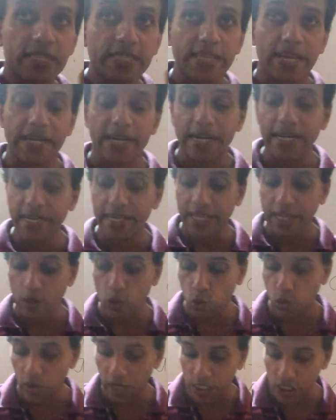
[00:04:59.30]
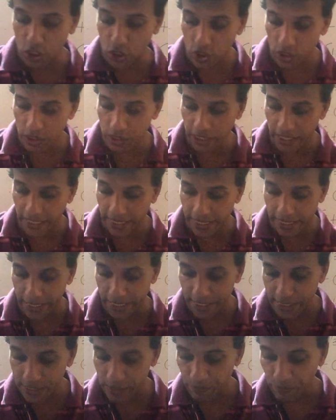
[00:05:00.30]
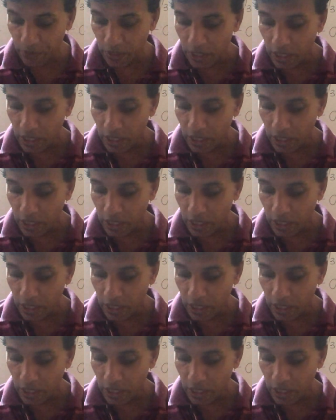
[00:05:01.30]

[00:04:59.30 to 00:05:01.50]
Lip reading: second equation is